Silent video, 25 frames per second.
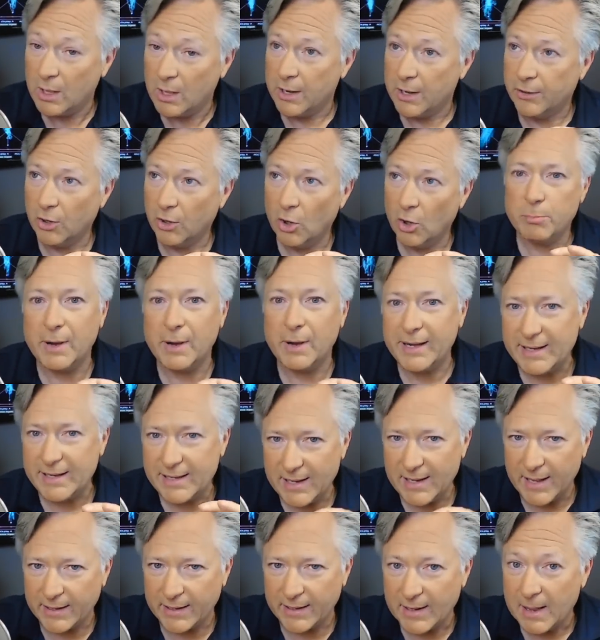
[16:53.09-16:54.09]
Well,
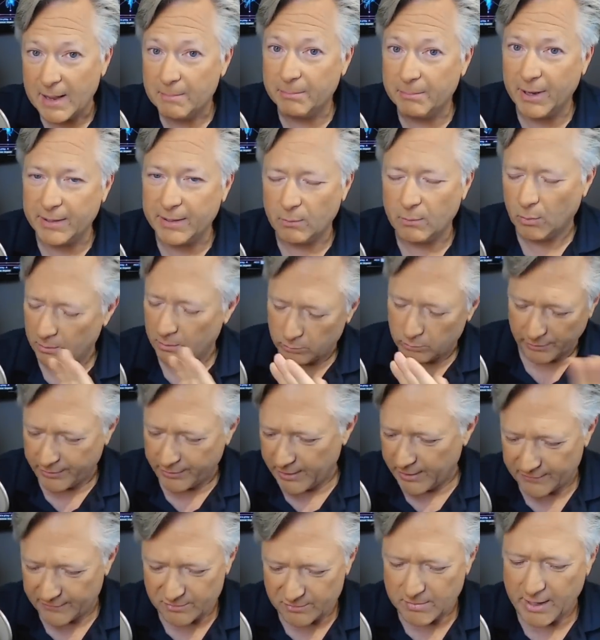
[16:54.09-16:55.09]
nobody yet. But, well,
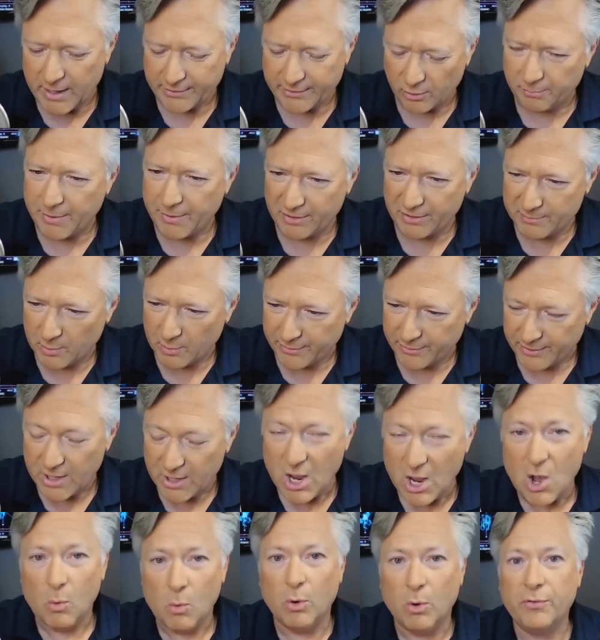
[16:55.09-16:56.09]
well, then never mind. Don't bother me
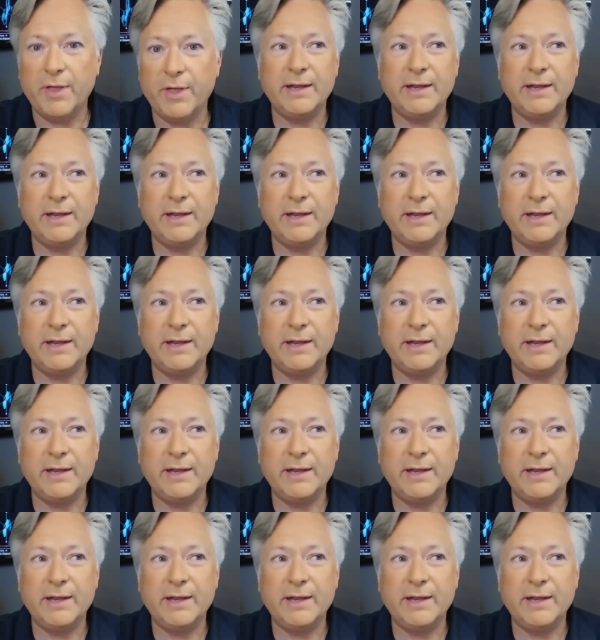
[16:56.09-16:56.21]
with it.